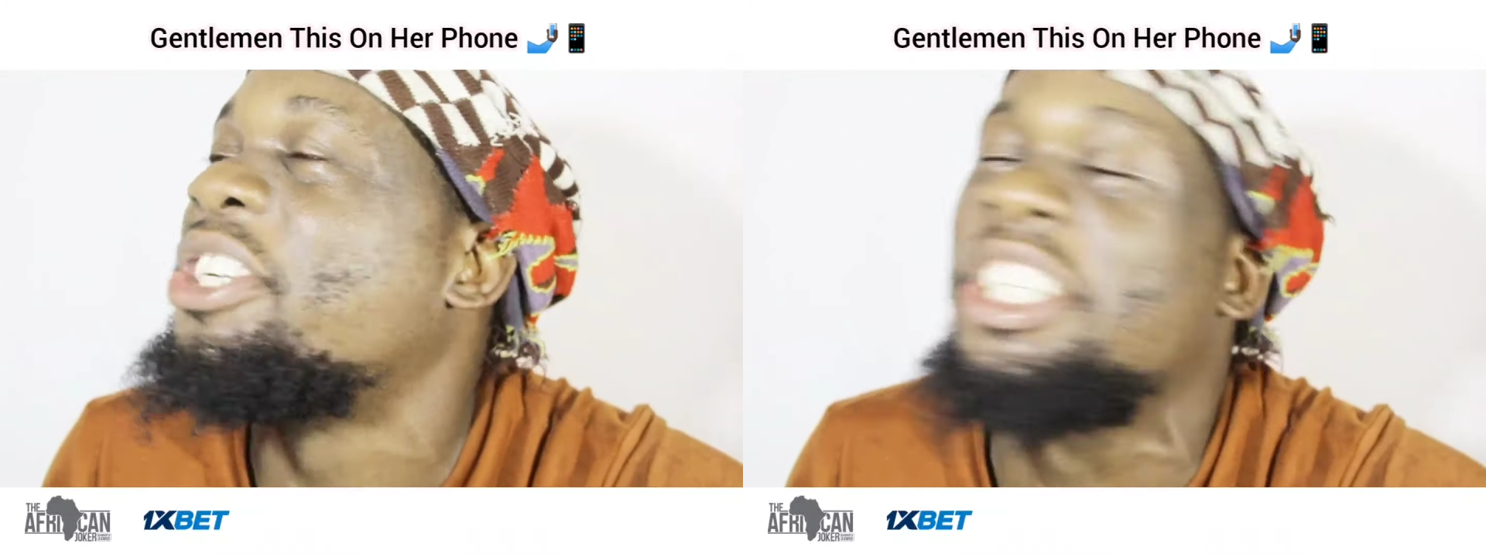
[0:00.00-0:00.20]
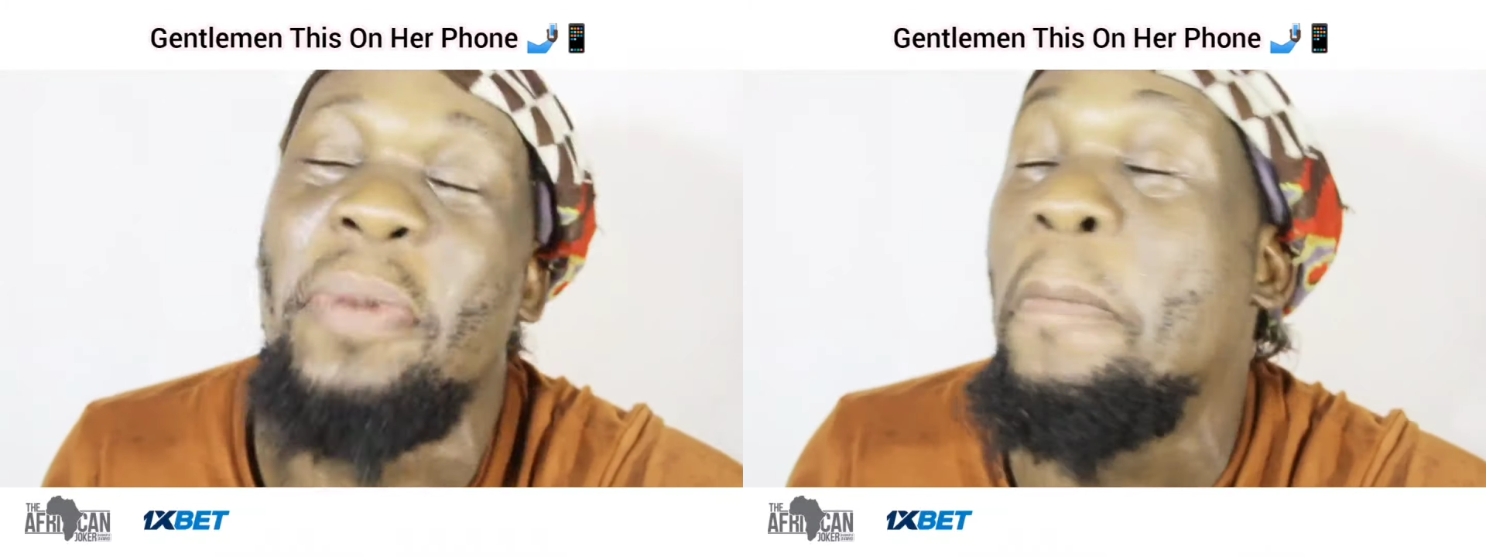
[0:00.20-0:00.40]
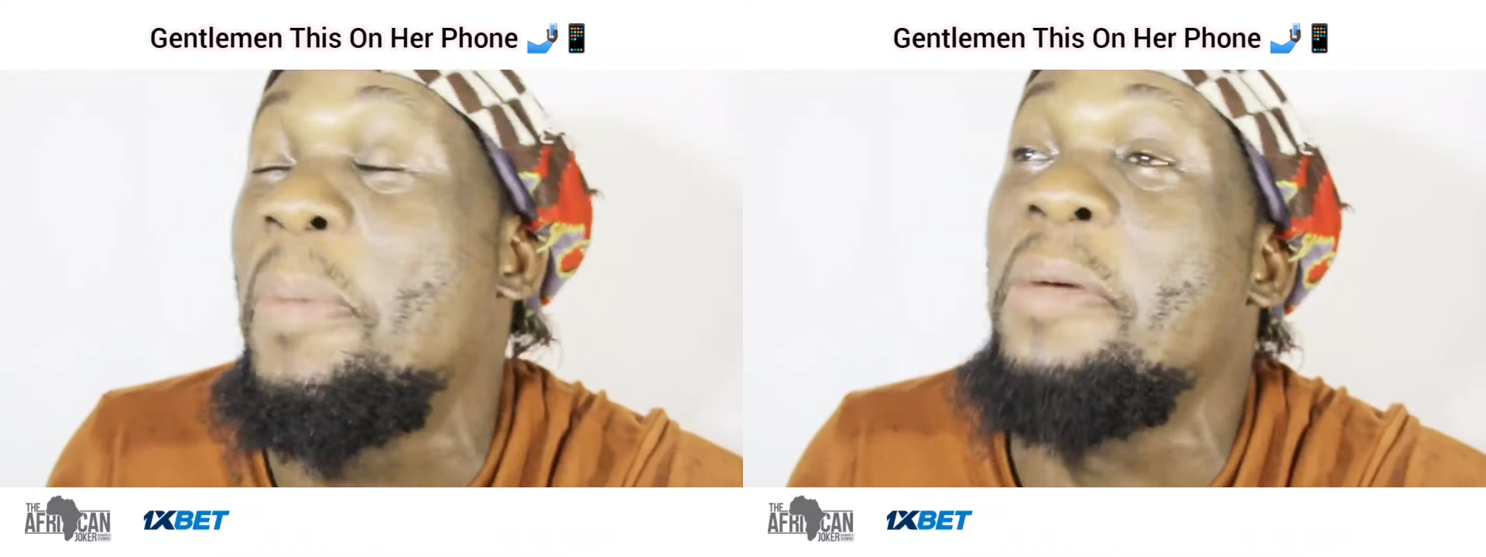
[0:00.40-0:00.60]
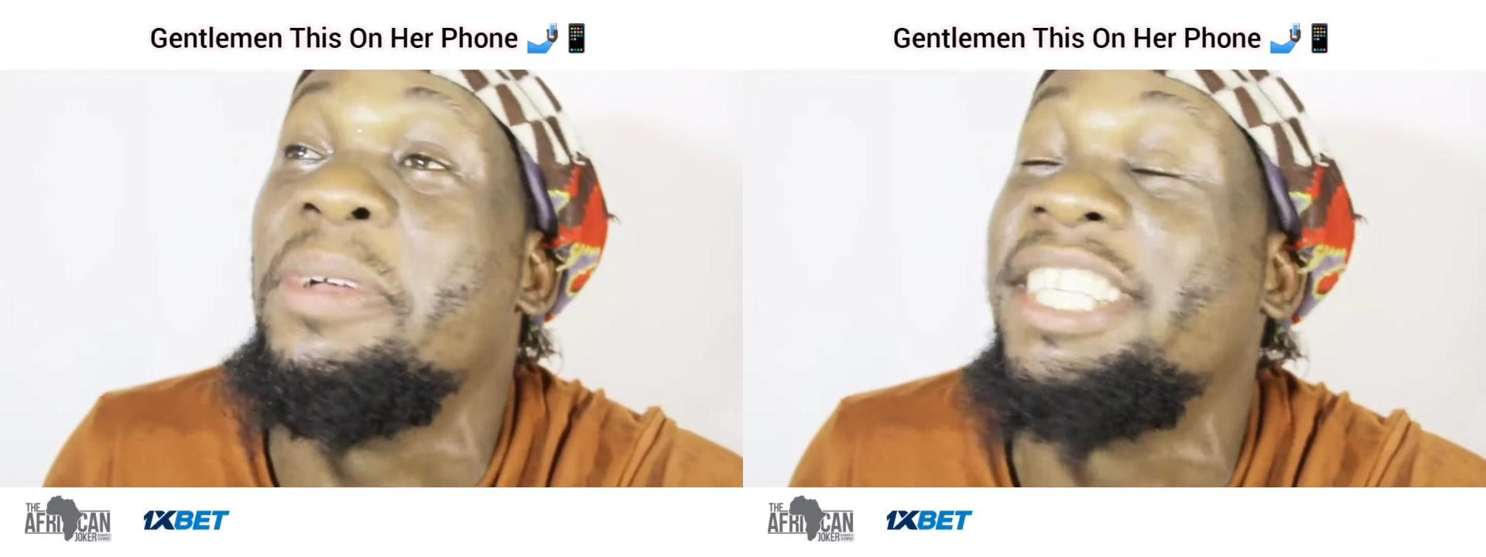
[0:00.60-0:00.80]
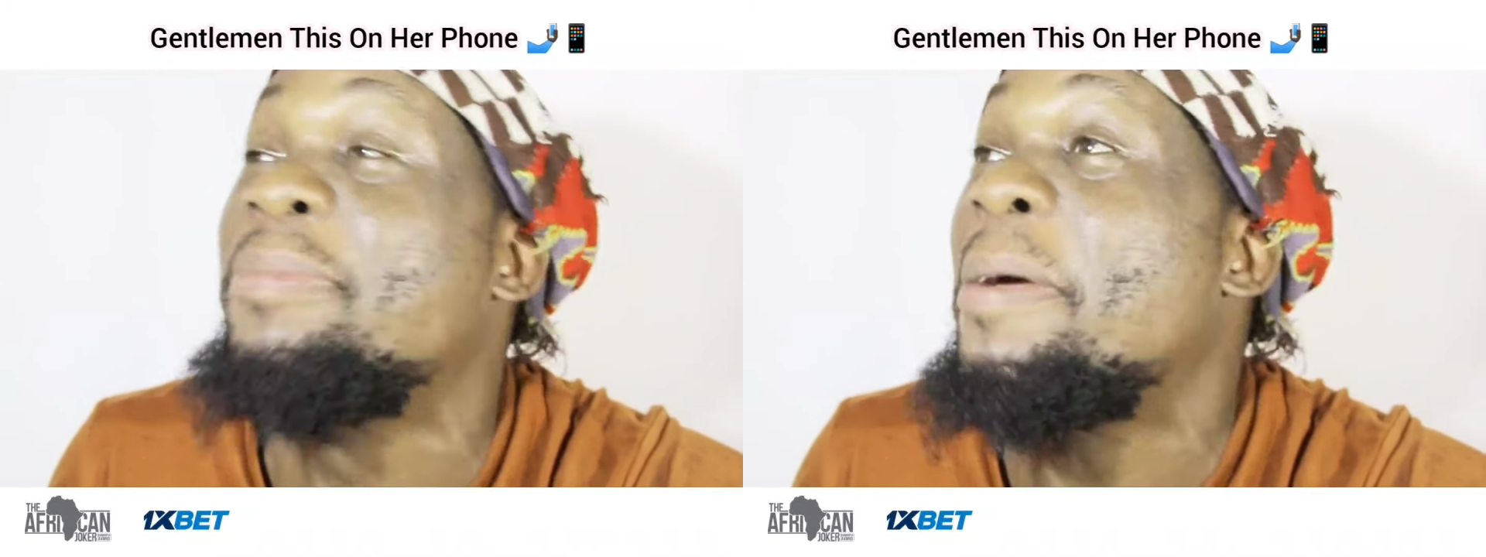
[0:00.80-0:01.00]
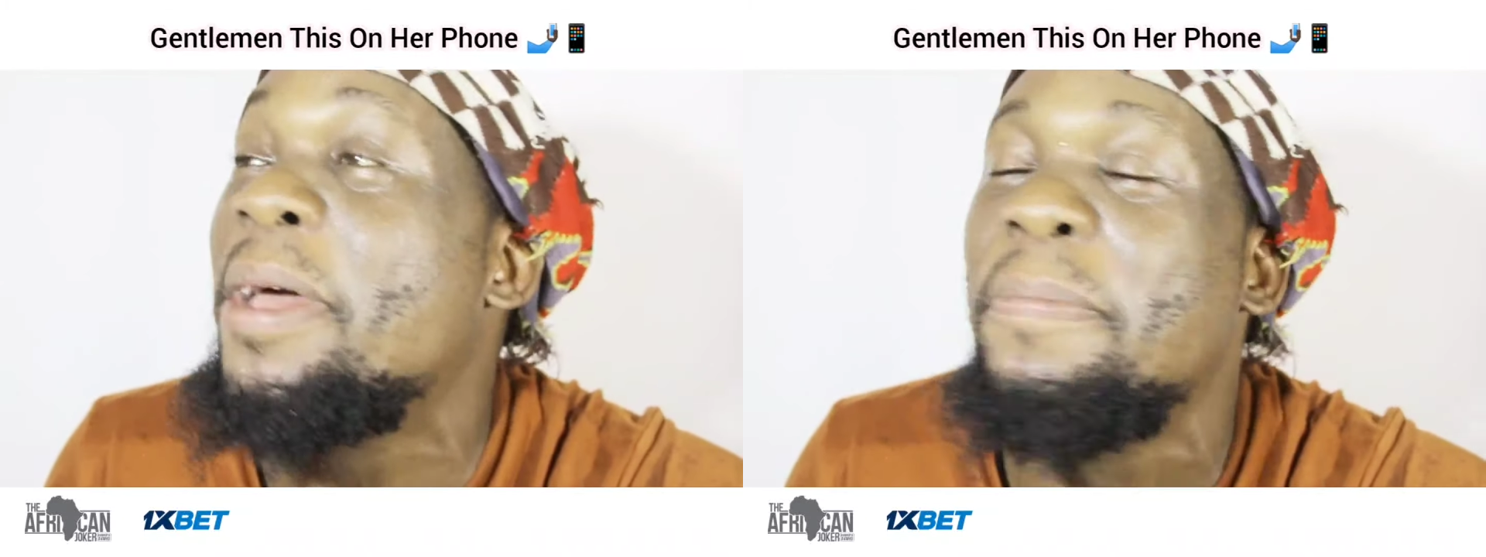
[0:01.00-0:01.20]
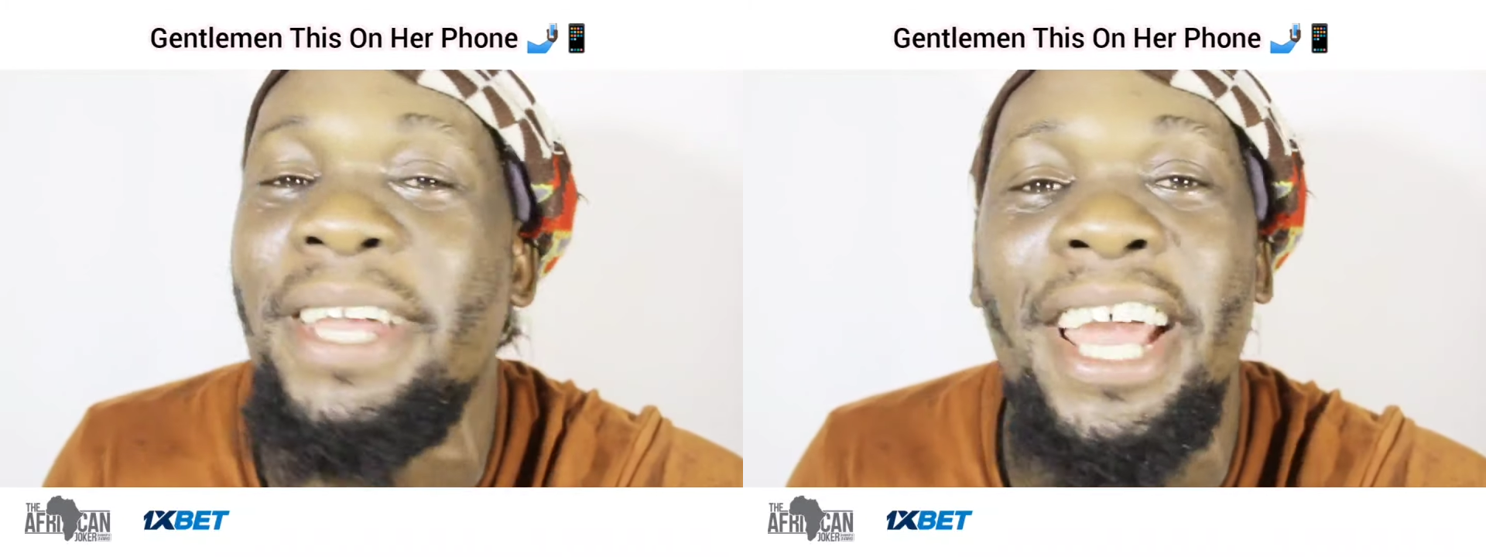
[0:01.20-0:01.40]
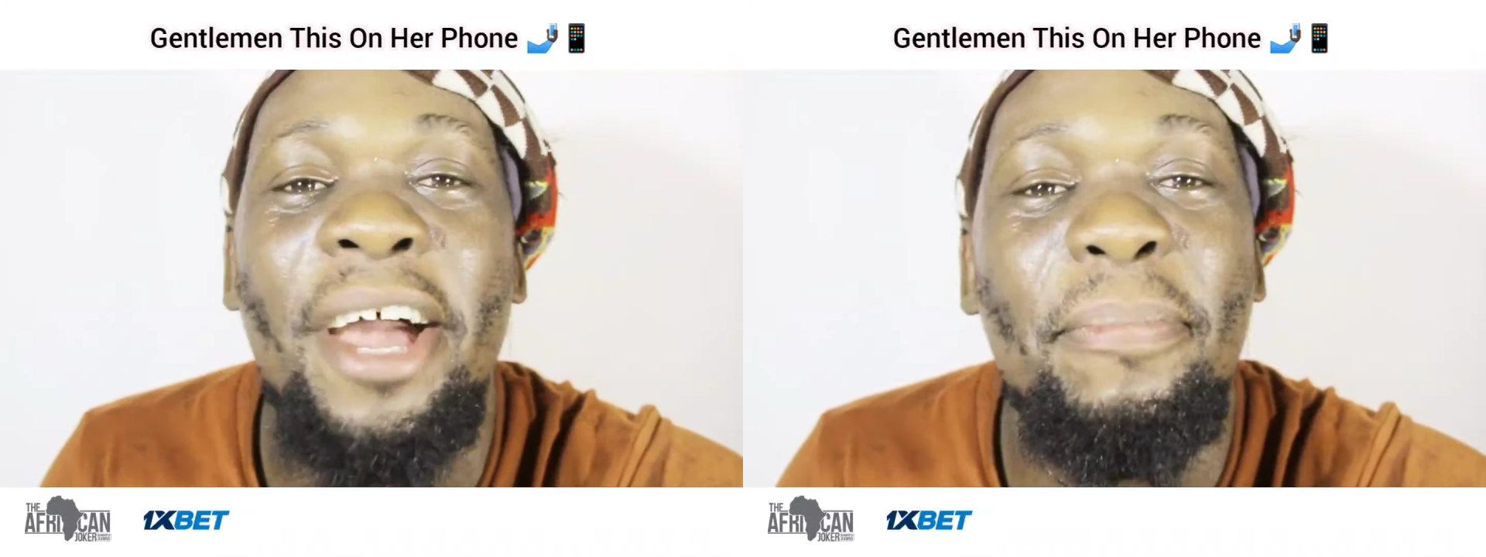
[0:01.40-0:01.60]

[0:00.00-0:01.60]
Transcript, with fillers: she's my baby, she's my baby.